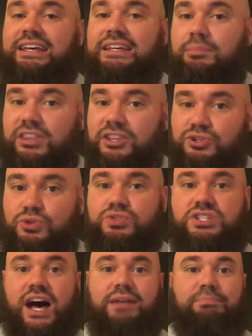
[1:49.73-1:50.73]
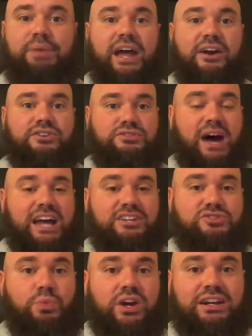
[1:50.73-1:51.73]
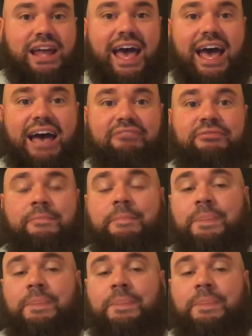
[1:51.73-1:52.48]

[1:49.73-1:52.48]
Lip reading: Give me the Doosan Bears, minus 1.5,